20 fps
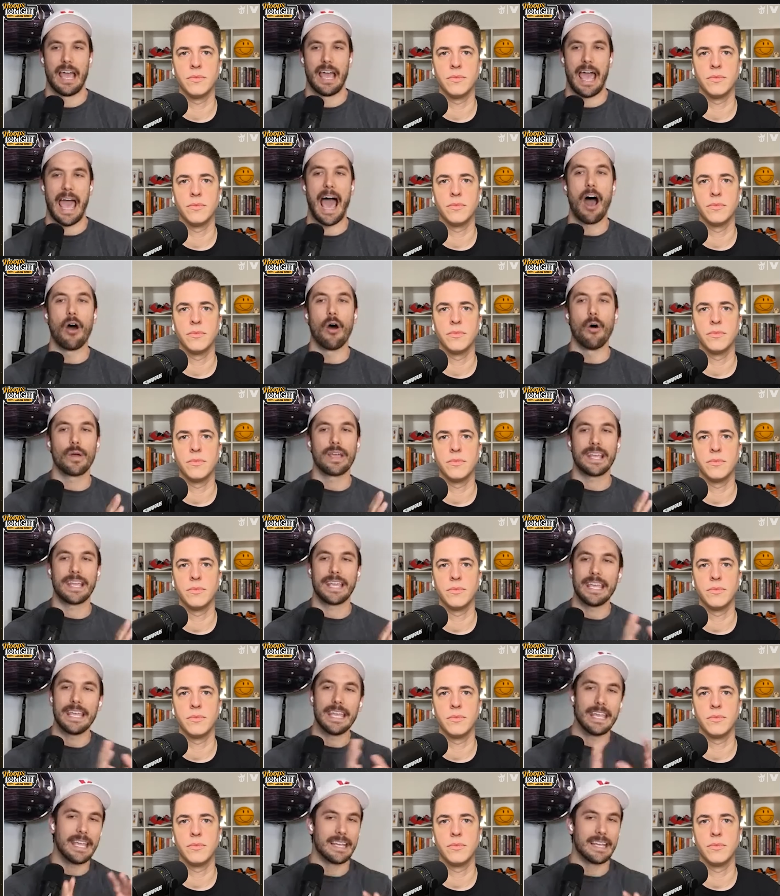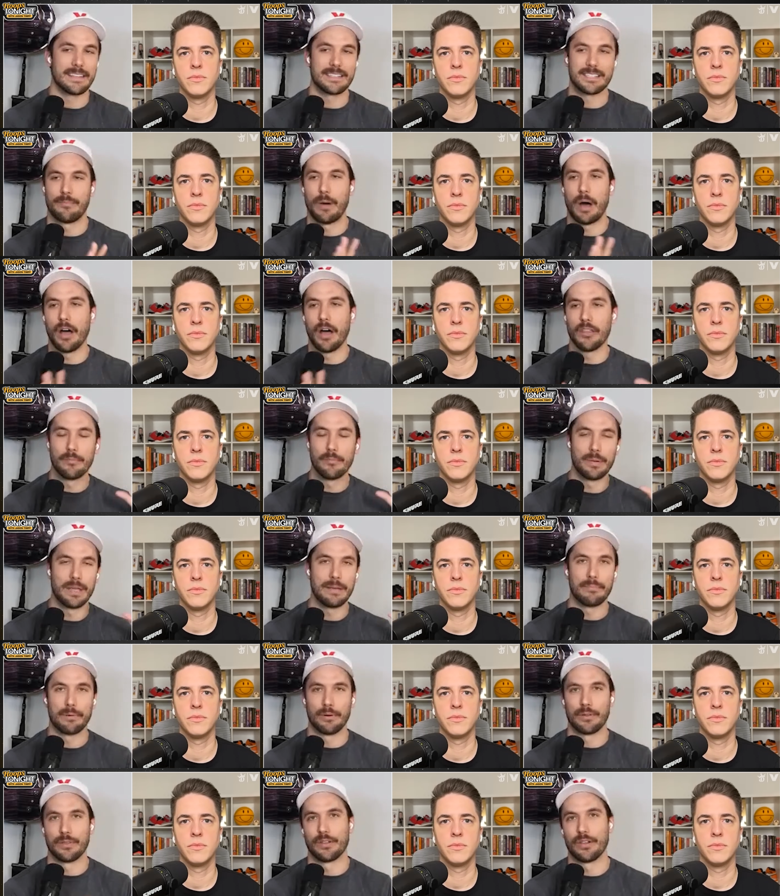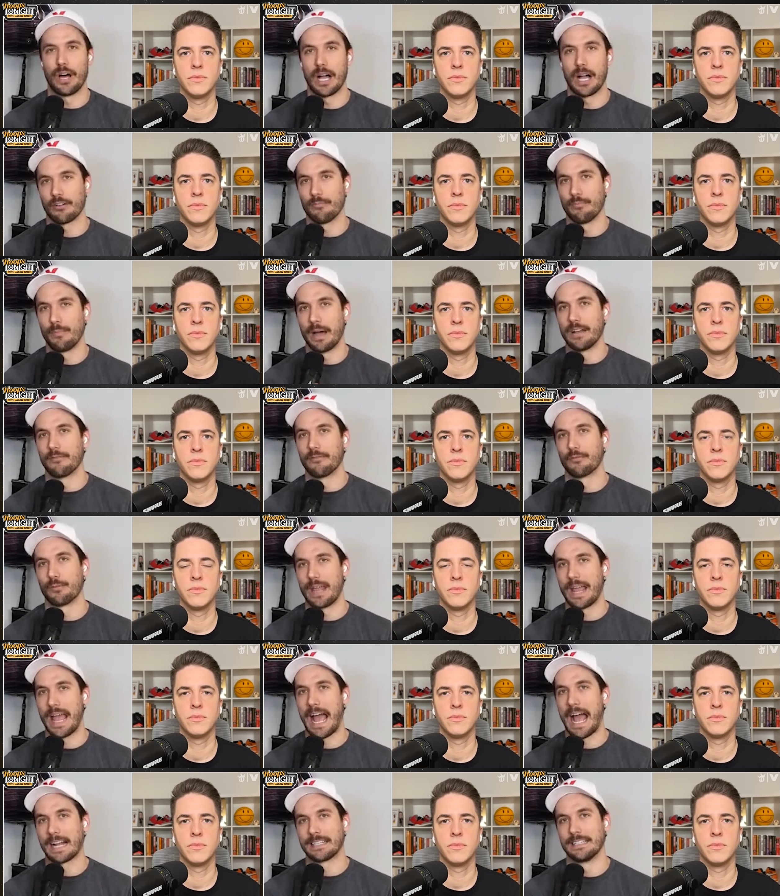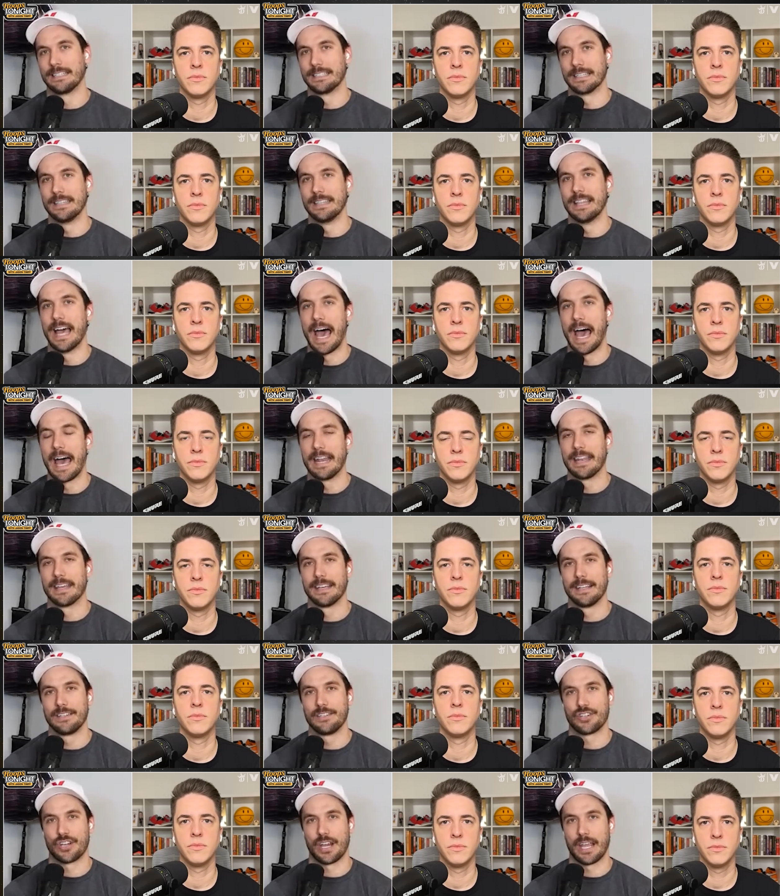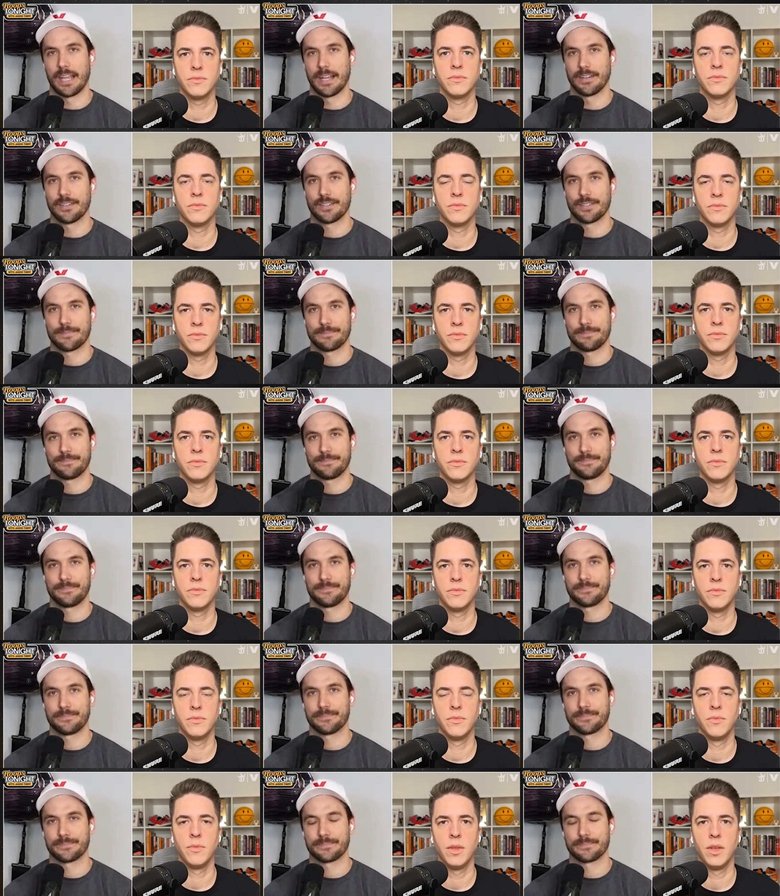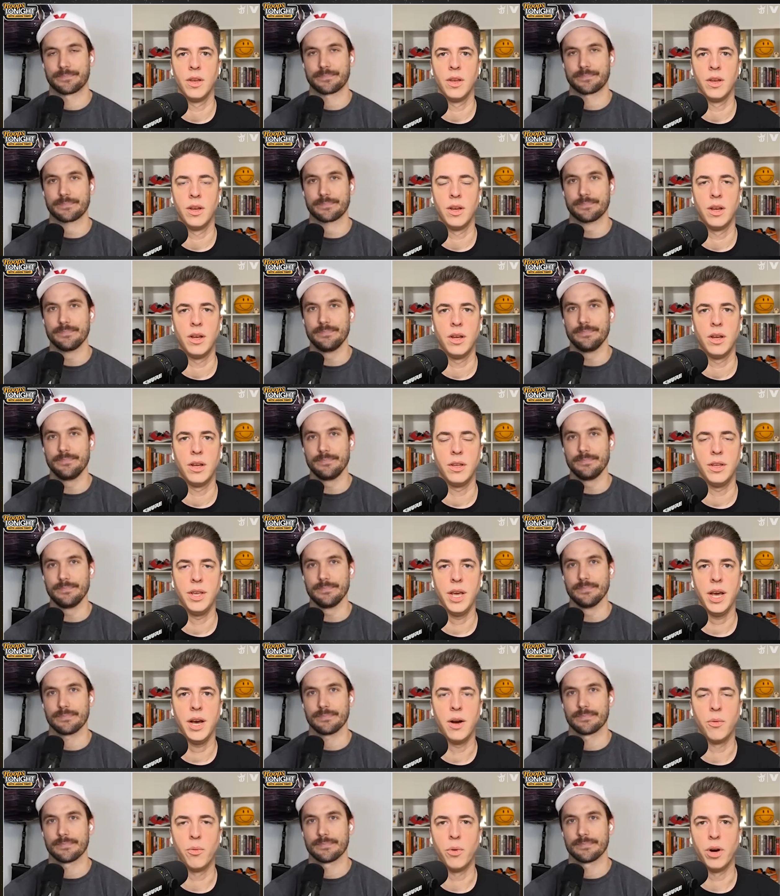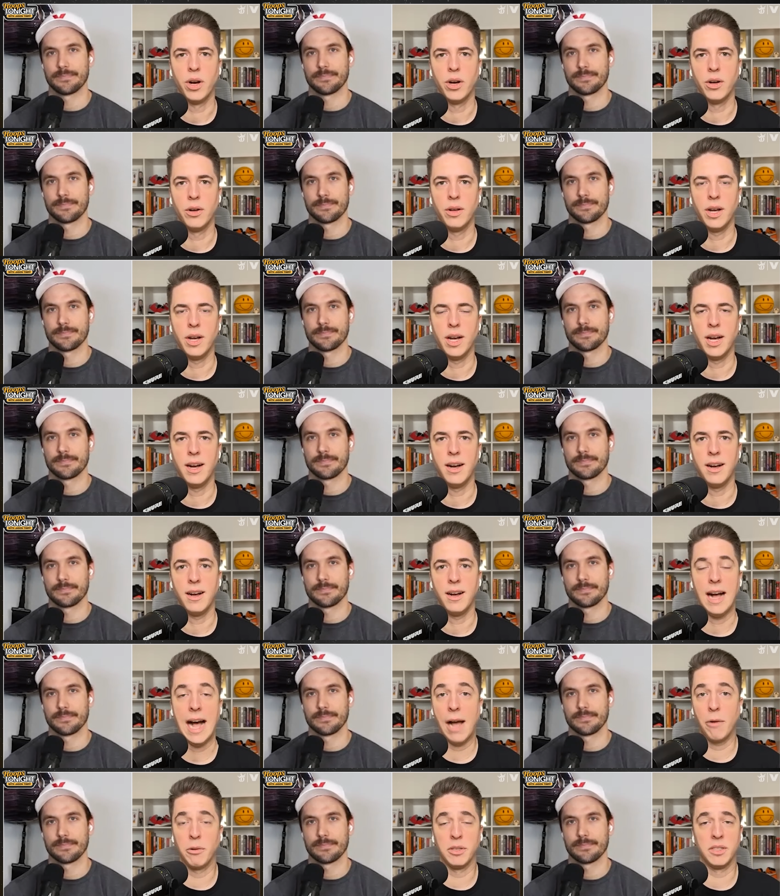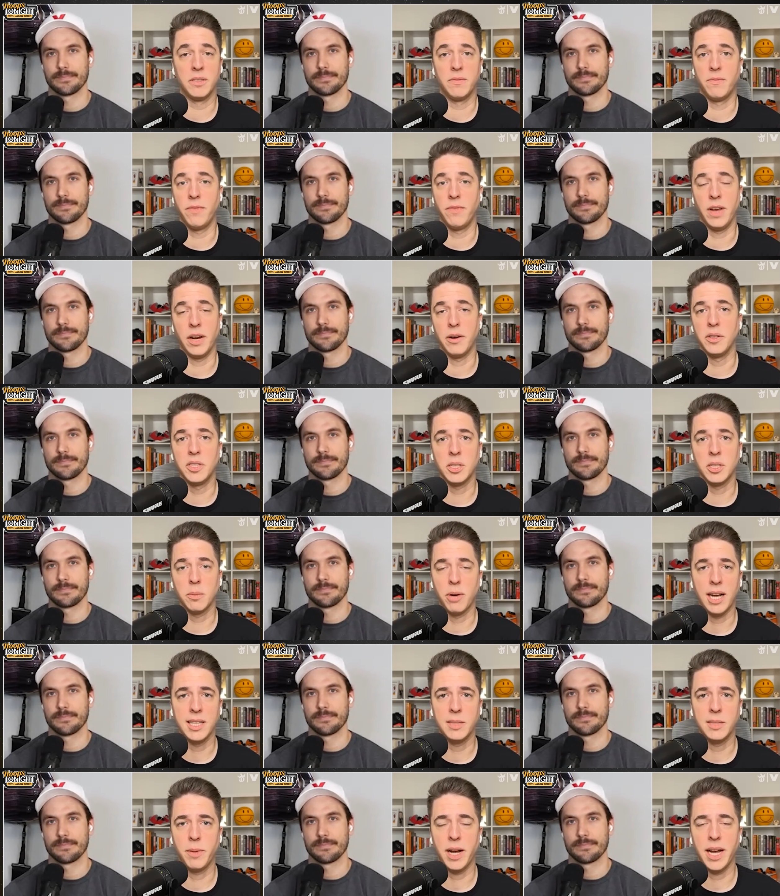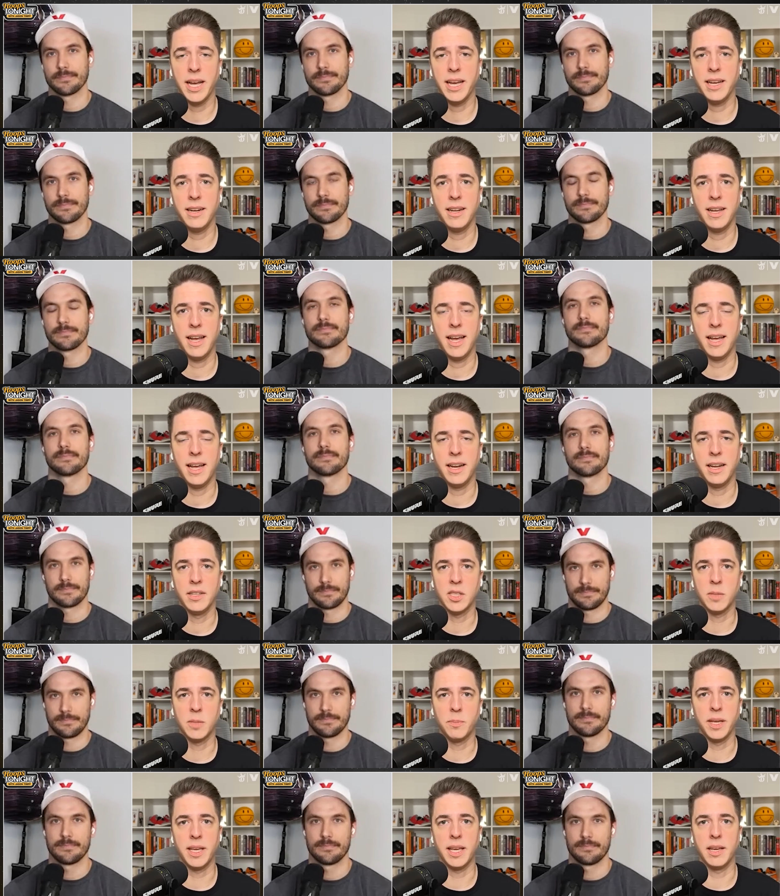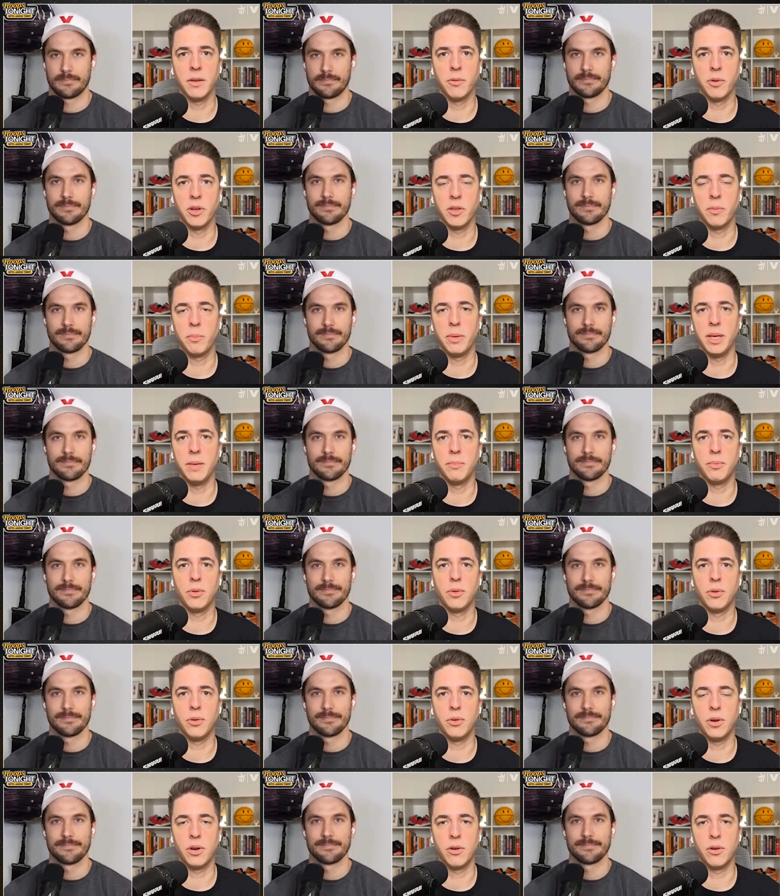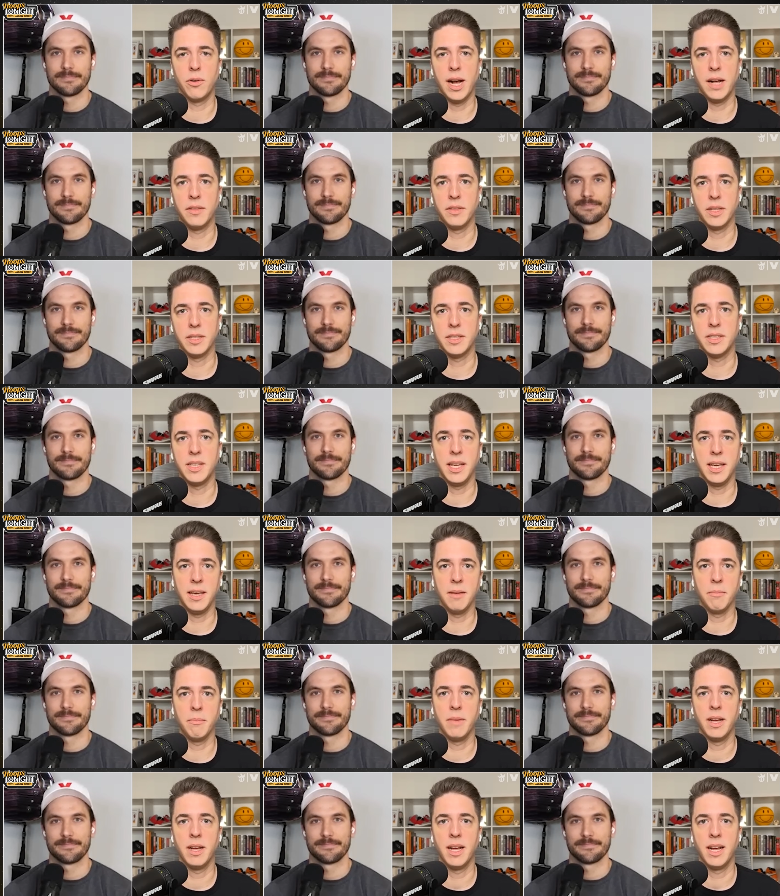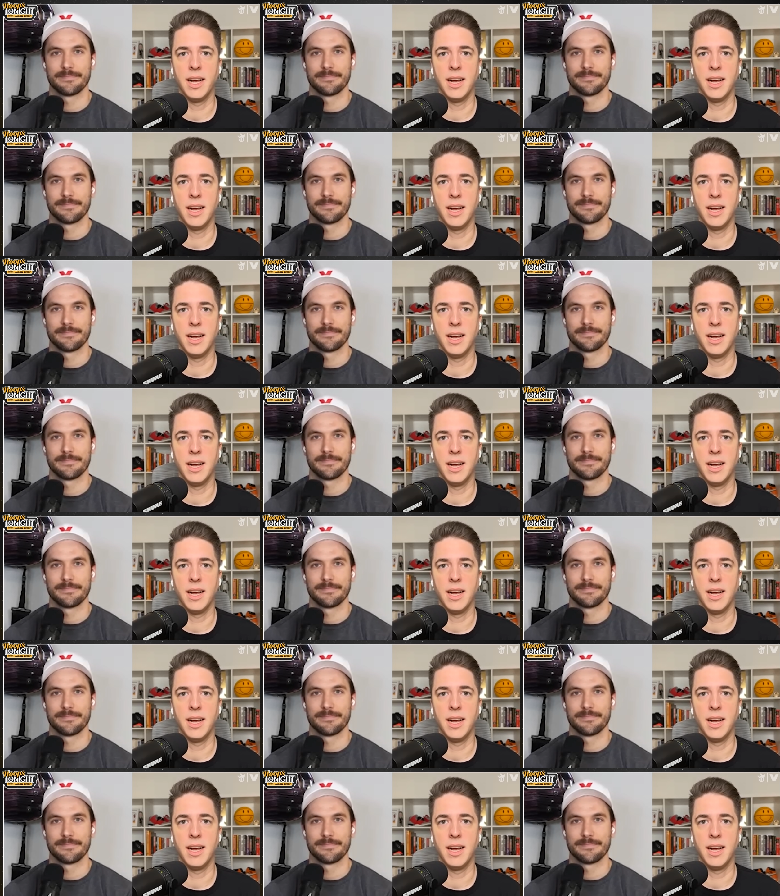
Speaker 1: how he and some other people in the locker room might have reacted to that change?
Speaker 2: Yeah, well, uh, I was very surprised by it. And in speaking with people around the team,